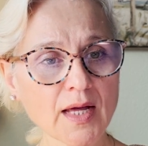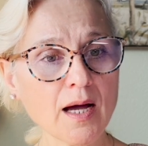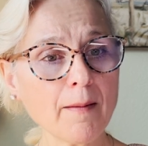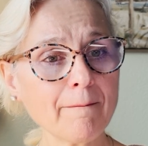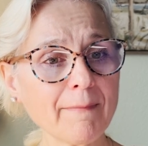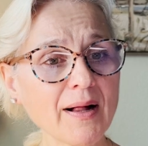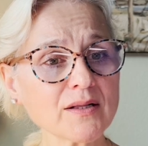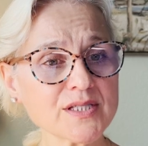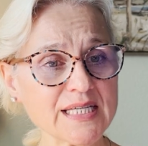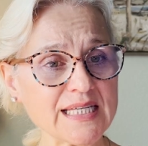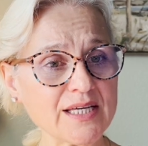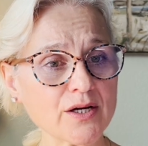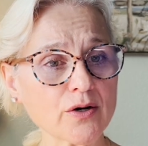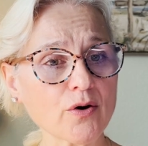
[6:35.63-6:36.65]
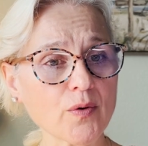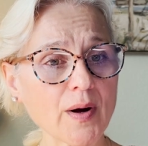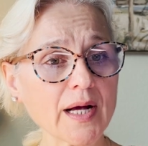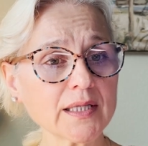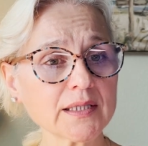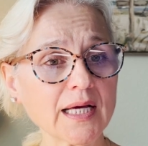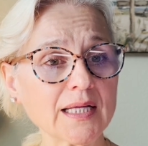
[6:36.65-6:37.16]
multi-year
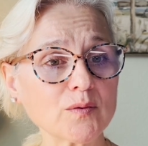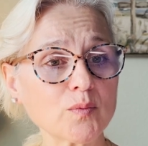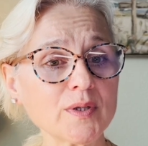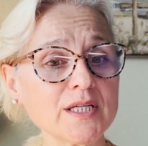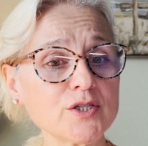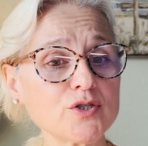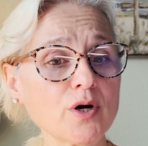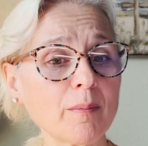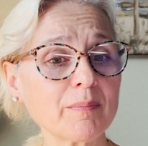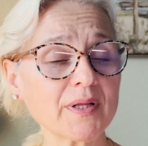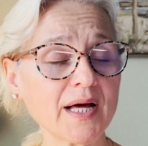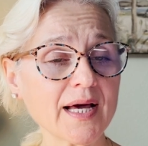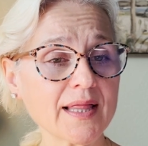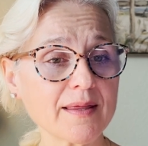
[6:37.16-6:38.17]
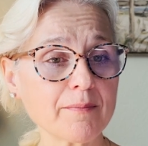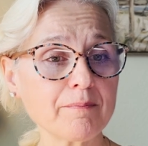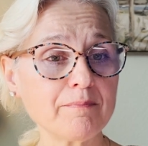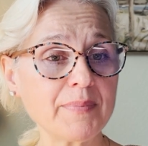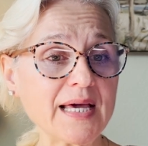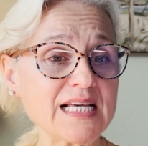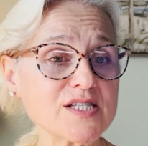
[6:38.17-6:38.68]
grant, and we need to apply them
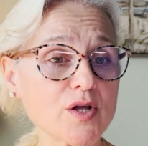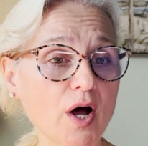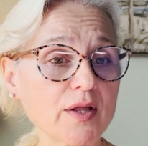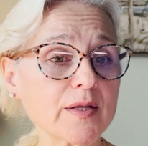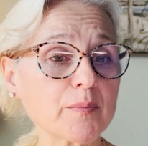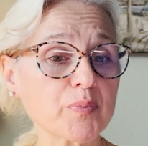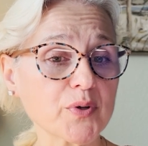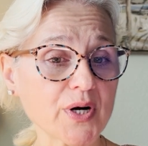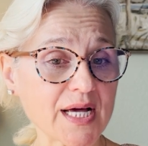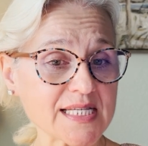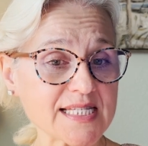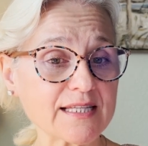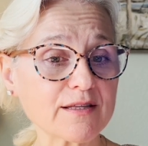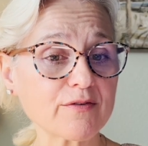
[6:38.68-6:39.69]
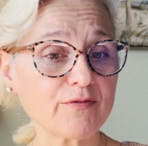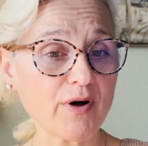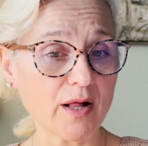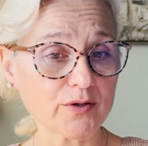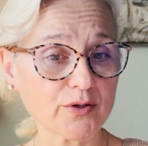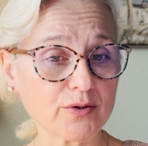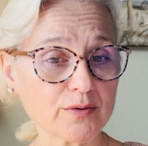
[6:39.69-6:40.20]
based on a present
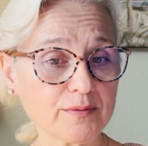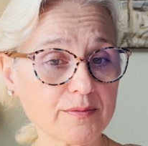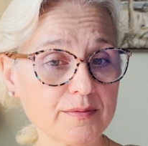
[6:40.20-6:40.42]
value.